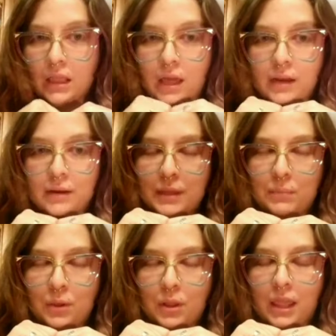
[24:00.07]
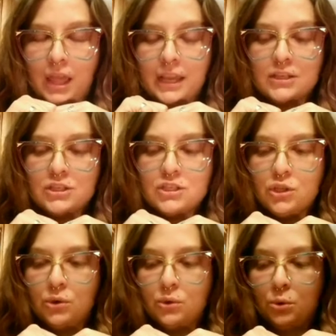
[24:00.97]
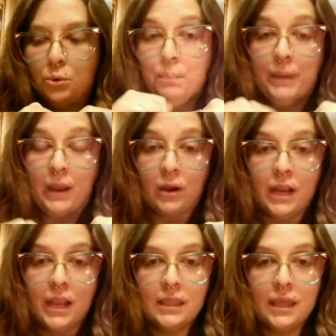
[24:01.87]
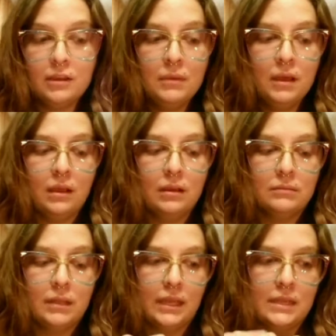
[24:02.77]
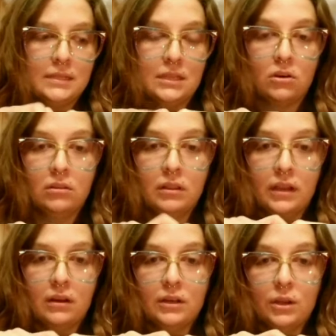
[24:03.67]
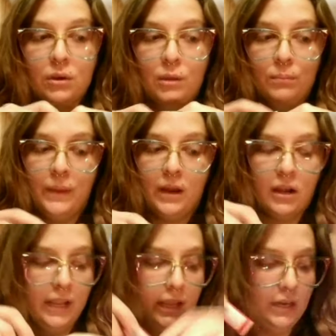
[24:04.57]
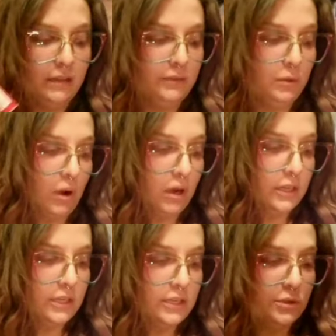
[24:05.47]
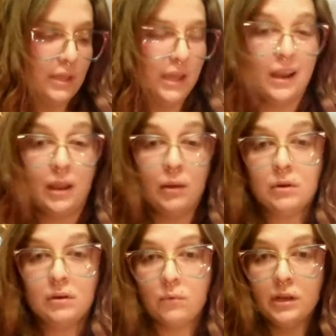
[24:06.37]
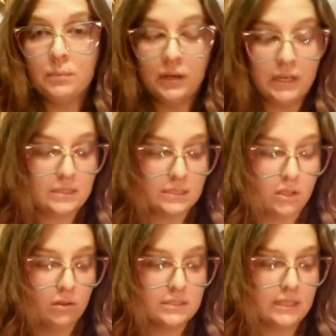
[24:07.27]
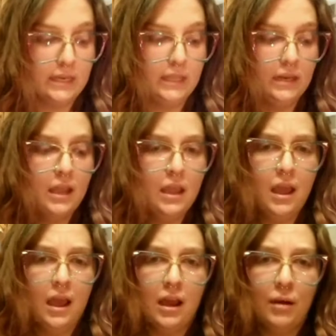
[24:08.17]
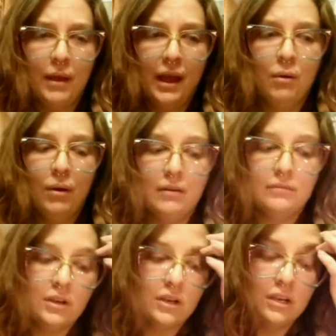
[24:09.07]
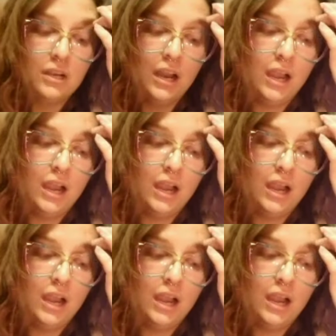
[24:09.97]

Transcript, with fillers: lot of people like to bury them. Like I said earlier, note on burying, if you are going to do that, I would avoid putting salt in it. However,